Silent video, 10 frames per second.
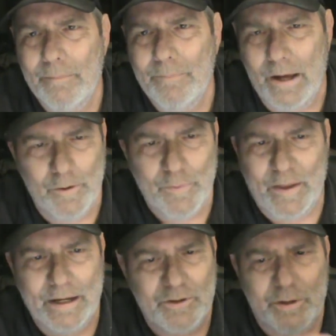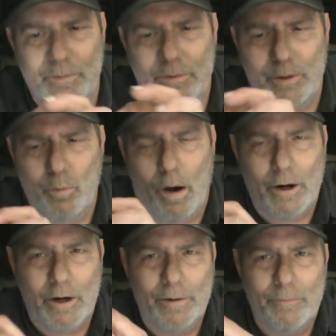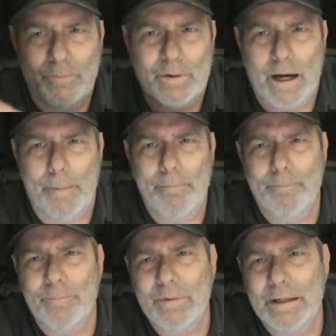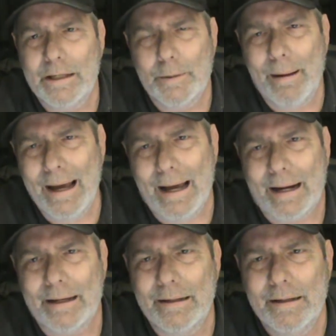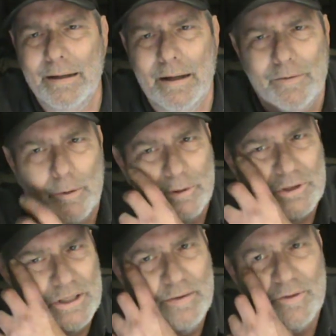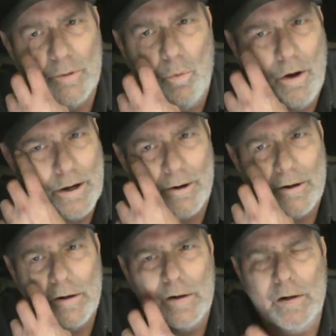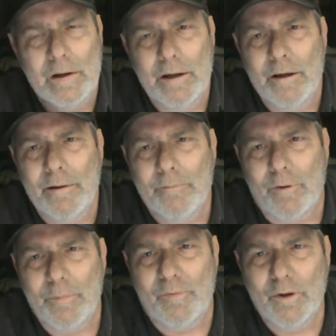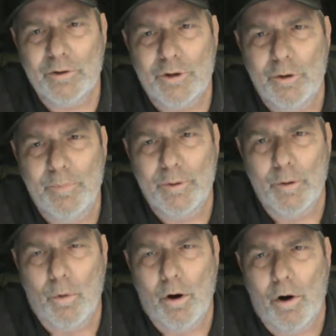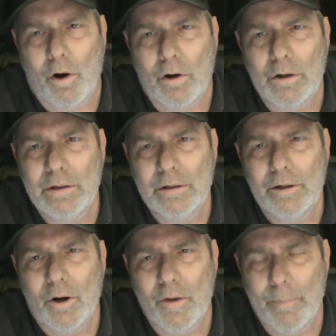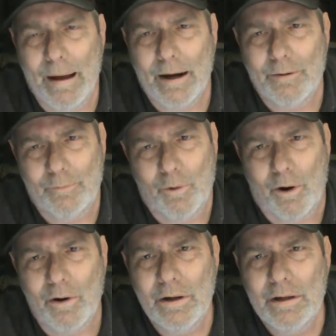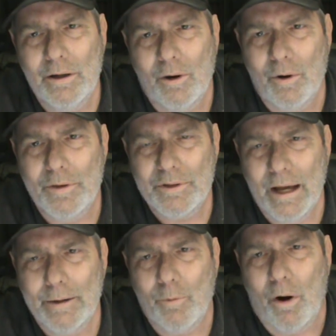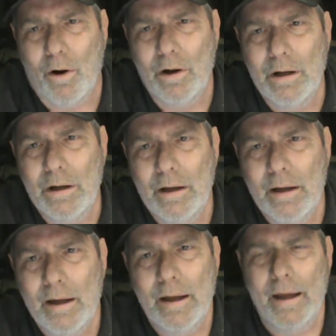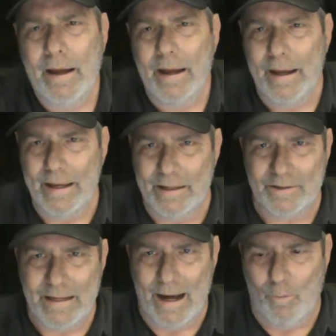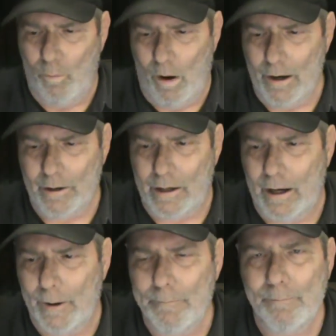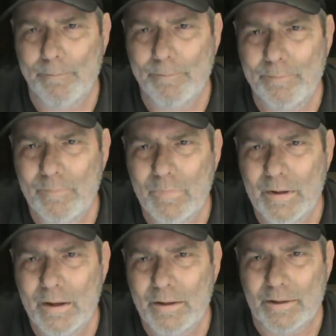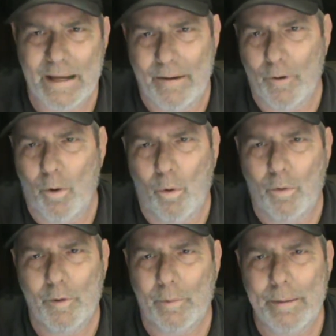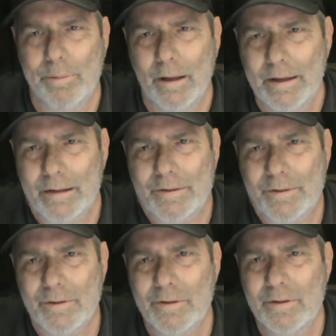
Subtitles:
The other thing is the water cup in the back that receives the water from the fill tube through the wall, or the back wall, or the side wall. Is that water cup, does it have the hole in the right place?